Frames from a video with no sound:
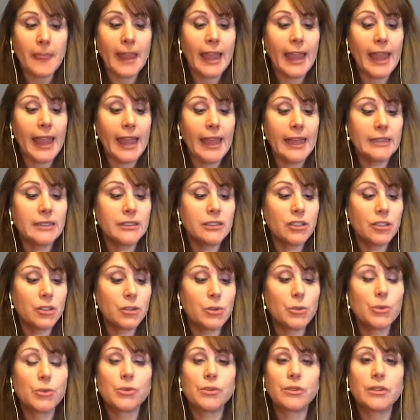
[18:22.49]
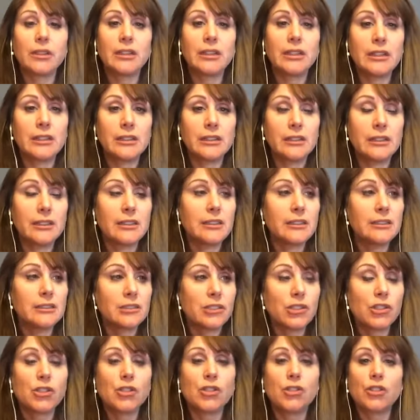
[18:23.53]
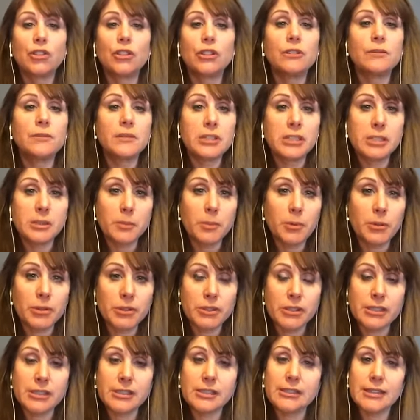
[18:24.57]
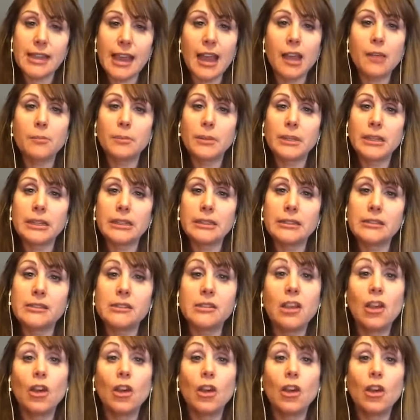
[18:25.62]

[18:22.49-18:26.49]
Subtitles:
and to serve this person's happiness